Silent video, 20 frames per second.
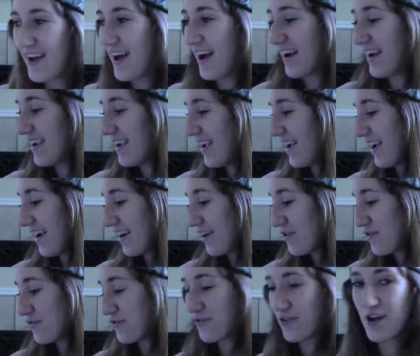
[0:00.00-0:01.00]
I
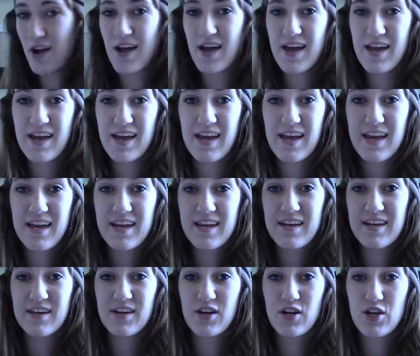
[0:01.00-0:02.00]
have
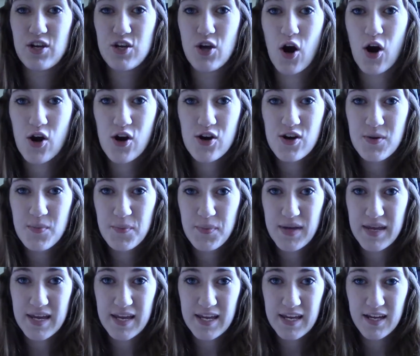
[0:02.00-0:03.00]
a
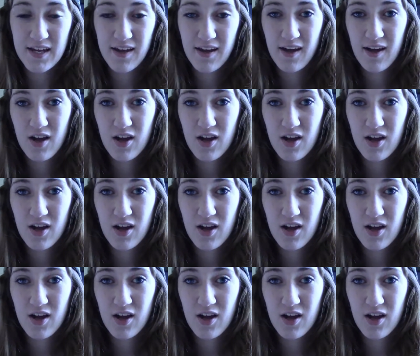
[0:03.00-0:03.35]
YarnBee